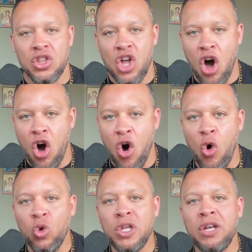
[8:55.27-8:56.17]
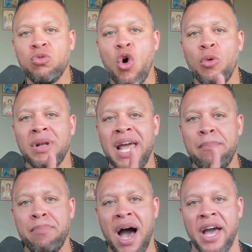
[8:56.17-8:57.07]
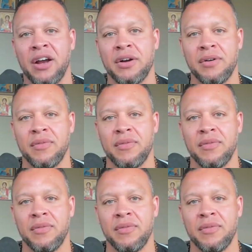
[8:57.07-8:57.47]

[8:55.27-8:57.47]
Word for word: The Holy Roman Empire.